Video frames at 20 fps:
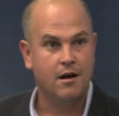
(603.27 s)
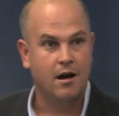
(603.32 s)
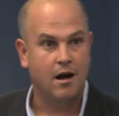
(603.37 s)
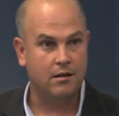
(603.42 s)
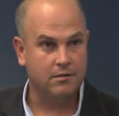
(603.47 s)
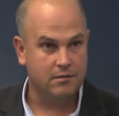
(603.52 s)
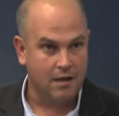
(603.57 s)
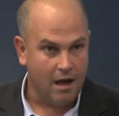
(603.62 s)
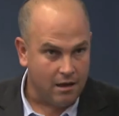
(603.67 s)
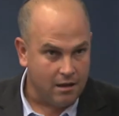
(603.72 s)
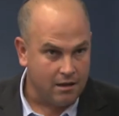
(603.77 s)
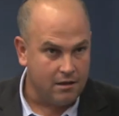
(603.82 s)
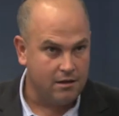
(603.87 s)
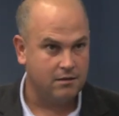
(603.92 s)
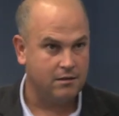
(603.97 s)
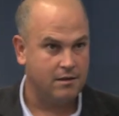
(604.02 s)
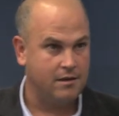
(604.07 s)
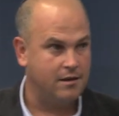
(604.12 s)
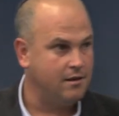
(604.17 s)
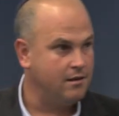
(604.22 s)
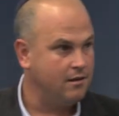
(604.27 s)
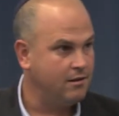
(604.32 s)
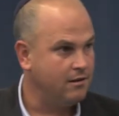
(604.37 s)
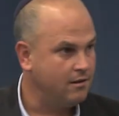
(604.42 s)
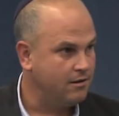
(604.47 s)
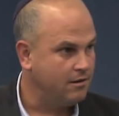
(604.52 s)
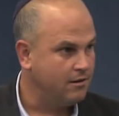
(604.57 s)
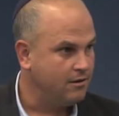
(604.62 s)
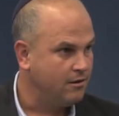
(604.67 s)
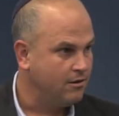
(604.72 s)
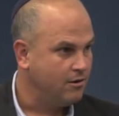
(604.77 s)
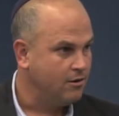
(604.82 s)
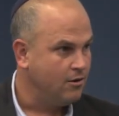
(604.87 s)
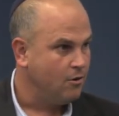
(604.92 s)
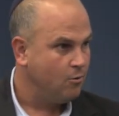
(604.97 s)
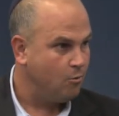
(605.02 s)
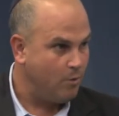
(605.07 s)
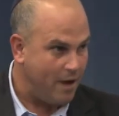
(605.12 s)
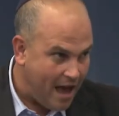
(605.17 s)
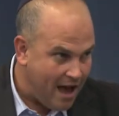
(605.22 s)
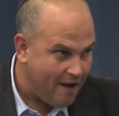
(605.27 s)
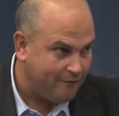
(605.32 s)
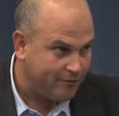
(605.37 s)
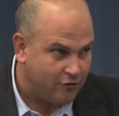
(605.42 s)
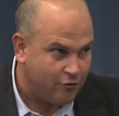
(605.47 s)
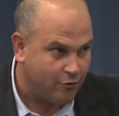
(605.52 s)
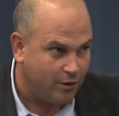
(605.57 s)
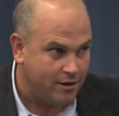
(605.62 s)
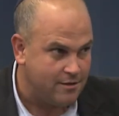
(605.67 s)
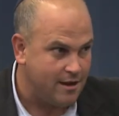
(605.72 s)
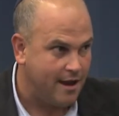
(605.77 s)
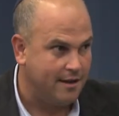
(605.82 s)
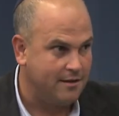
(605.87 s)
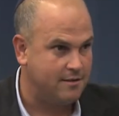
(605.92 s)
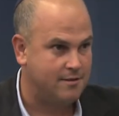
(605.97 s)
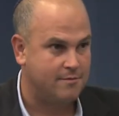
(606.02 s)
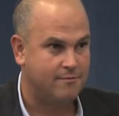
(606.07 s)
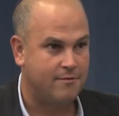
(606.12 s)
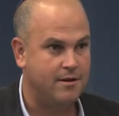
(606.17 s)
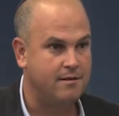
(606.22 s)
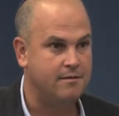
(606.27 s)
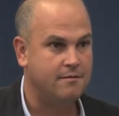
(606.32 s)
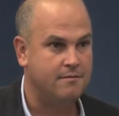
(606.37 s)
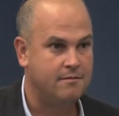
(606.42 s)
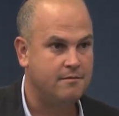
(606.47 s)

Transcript: halachically, we have to join Zionism, right?